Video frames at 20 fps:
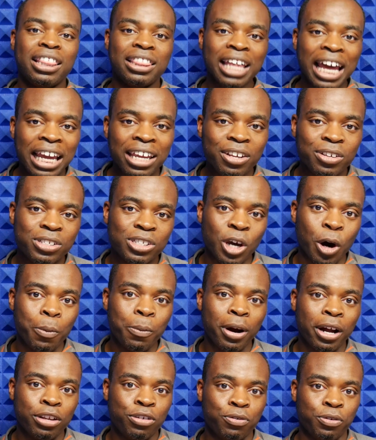thank you so
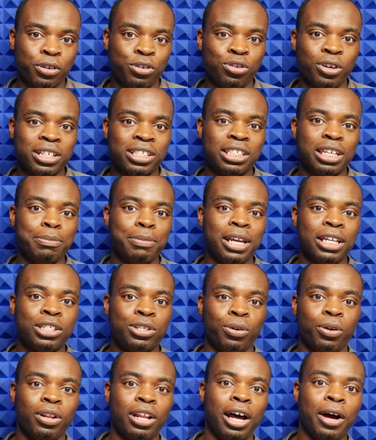much for trusting me,
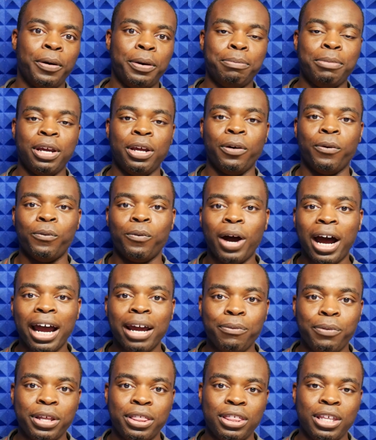to allowing me to
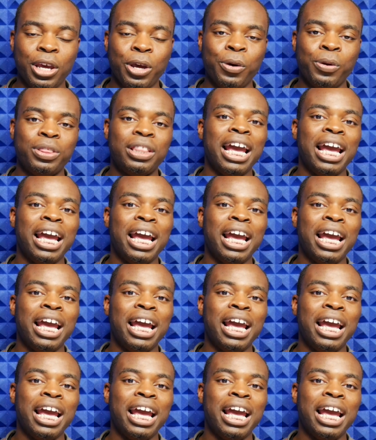ride with you.